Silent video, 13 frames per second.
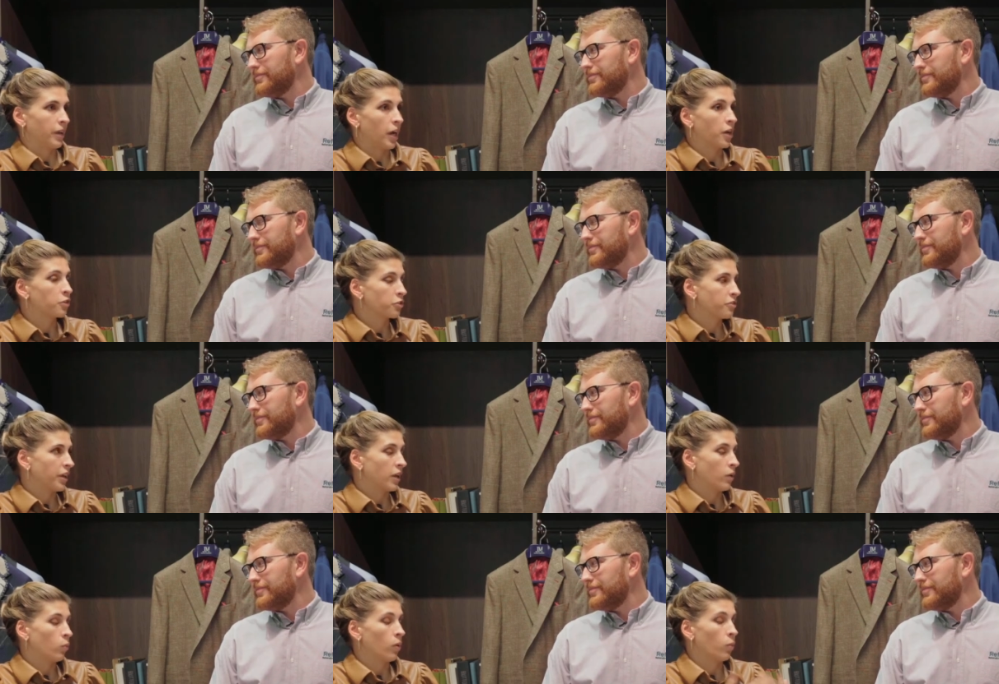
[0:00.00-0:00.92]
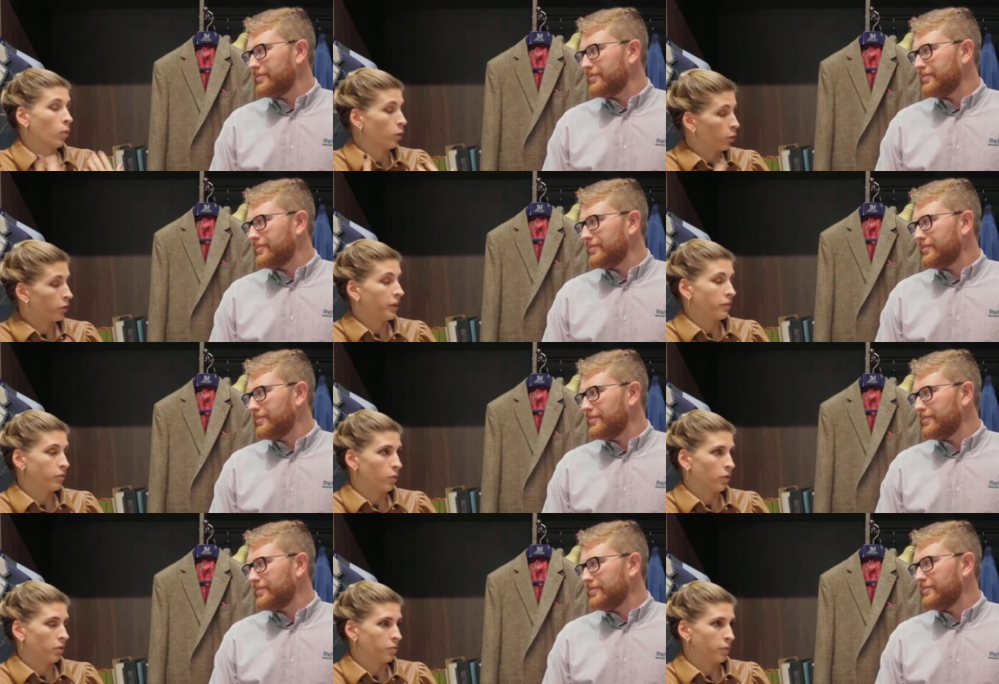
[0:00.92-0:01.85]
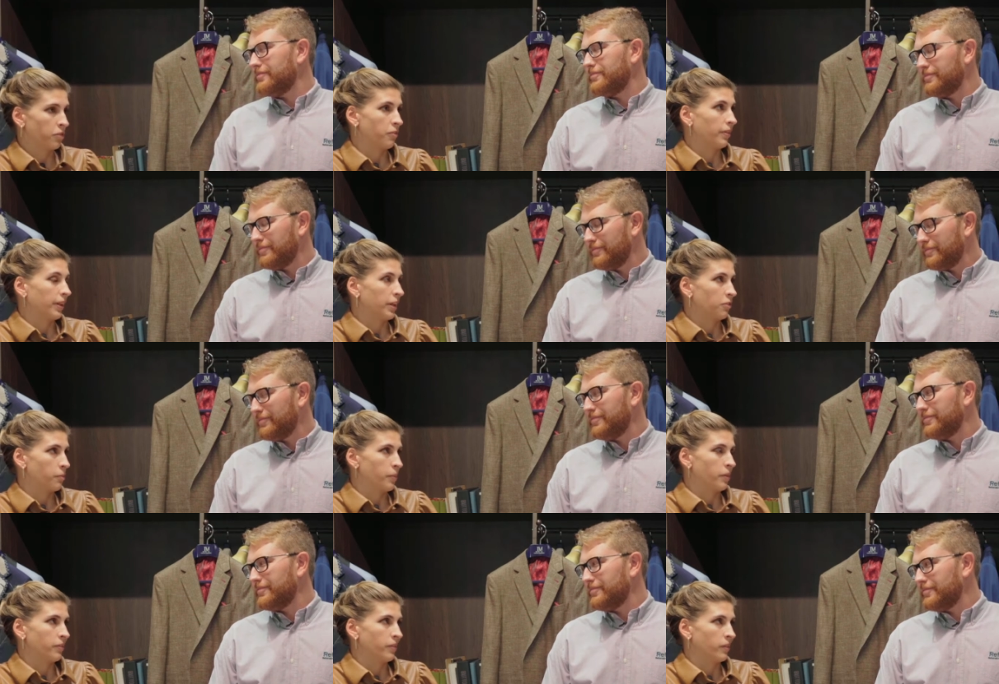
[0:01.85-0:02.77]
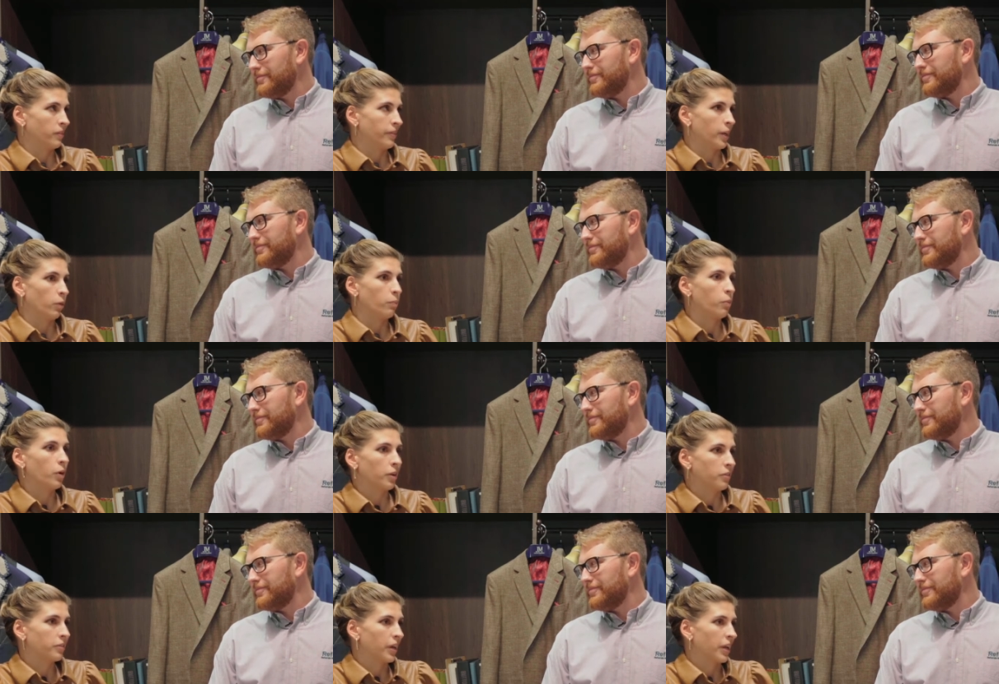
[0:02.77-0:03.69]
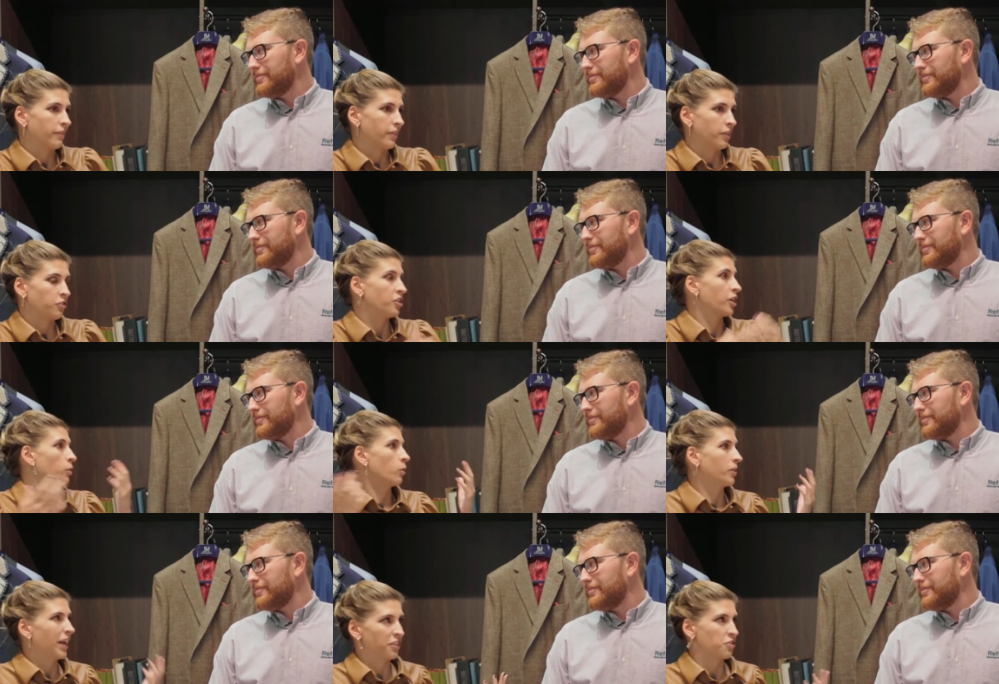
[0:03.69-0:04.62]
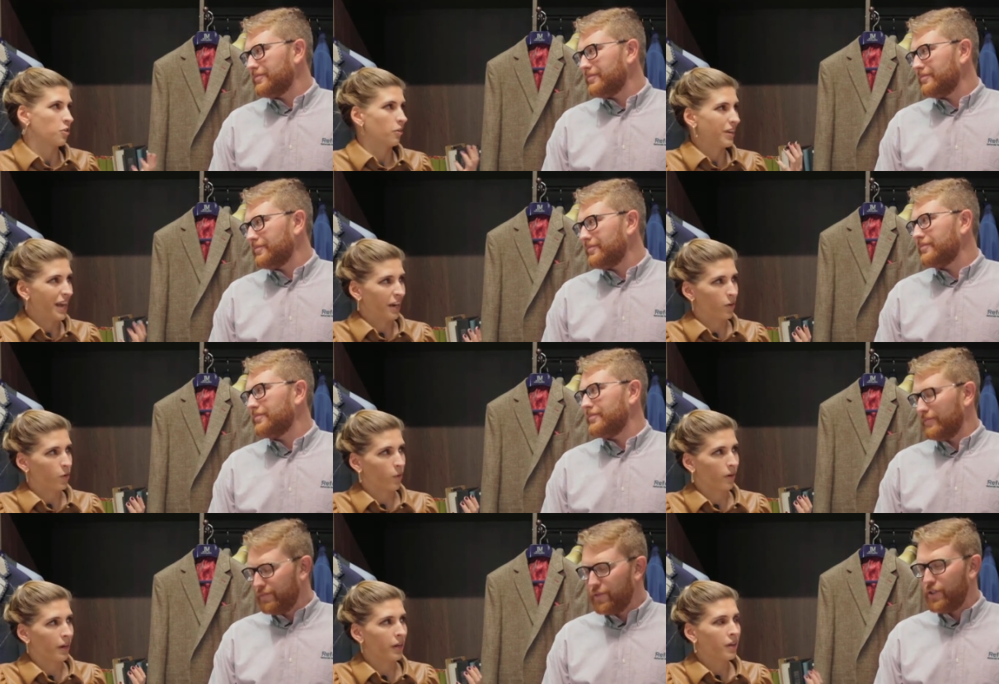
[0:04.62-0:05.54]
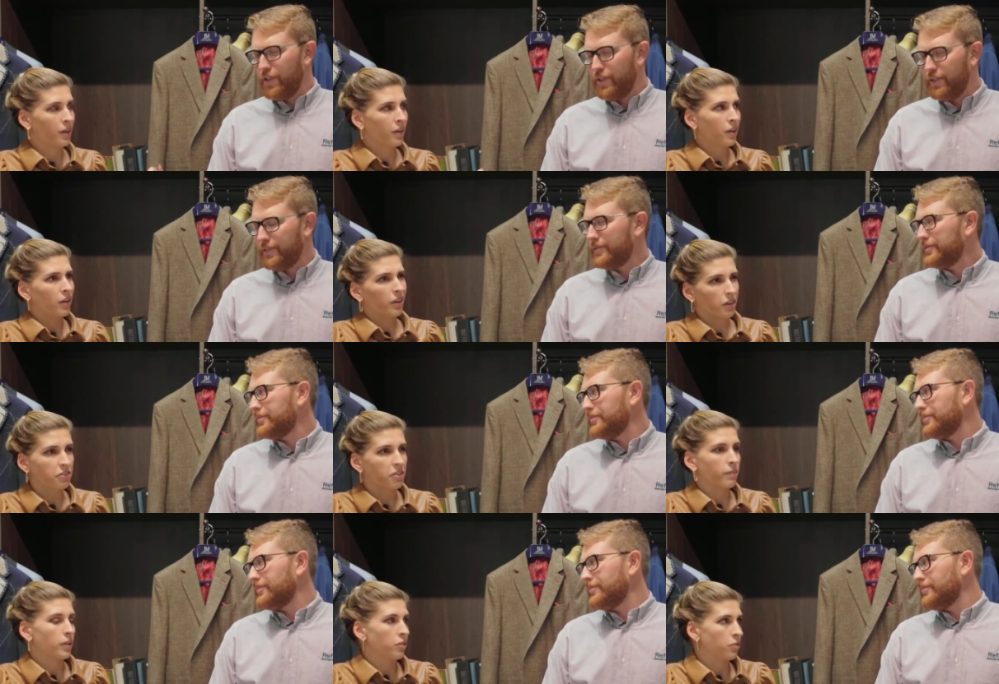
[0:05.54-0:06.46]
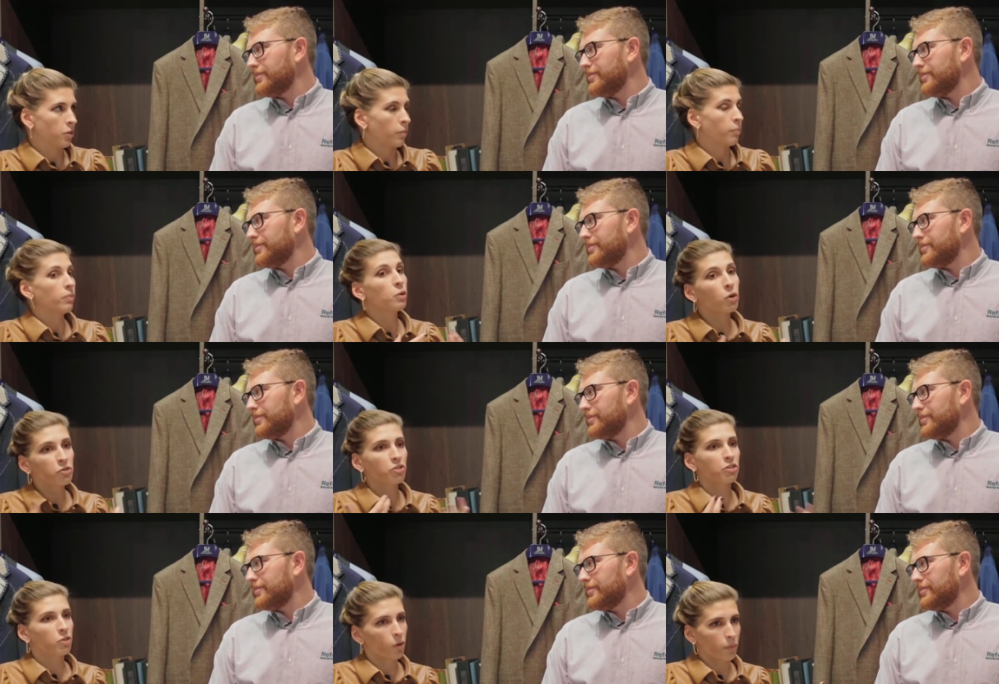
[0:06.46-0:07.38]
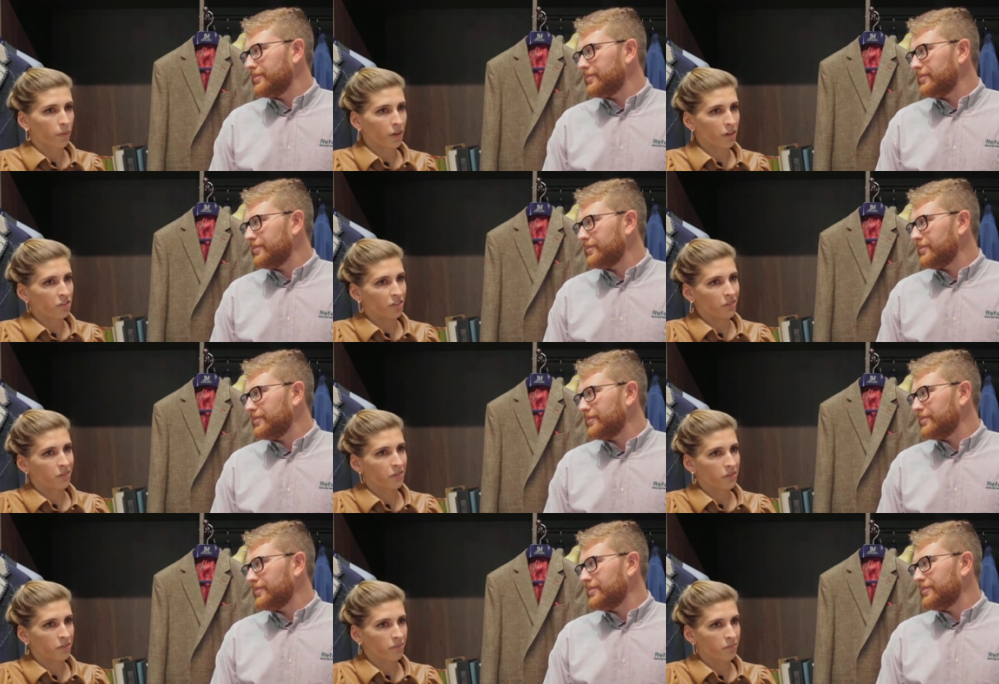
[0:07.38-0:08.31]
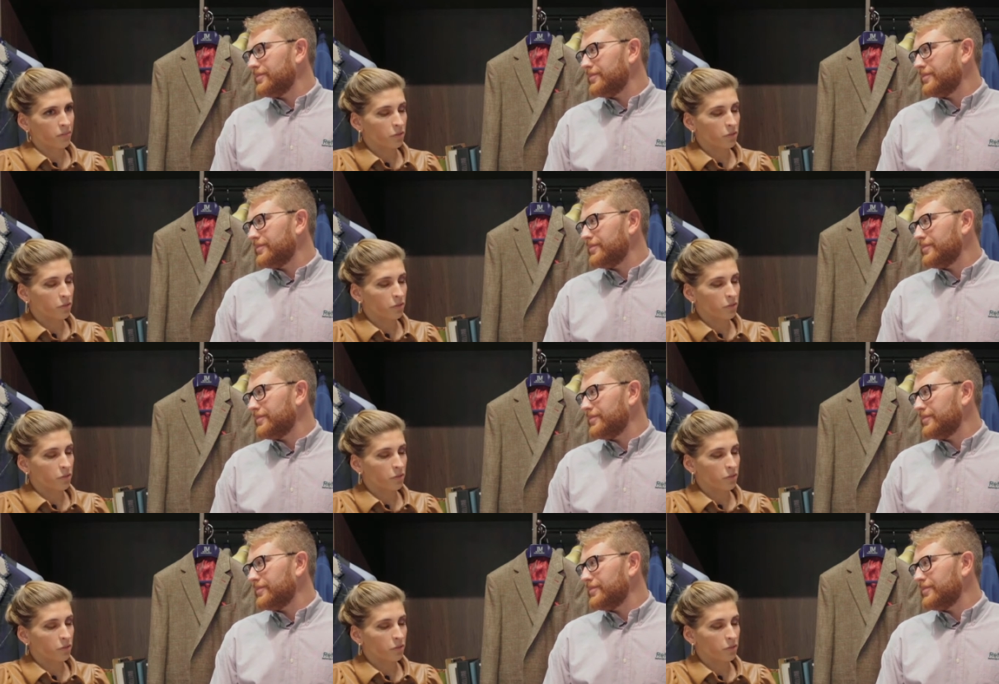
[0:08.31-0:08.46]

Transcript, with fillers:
Speaker 1: They understand what we're looking for specifically as a business. They don't put us kind of in this general catch-all category. Sure. Like some of these, you know, larger corporations and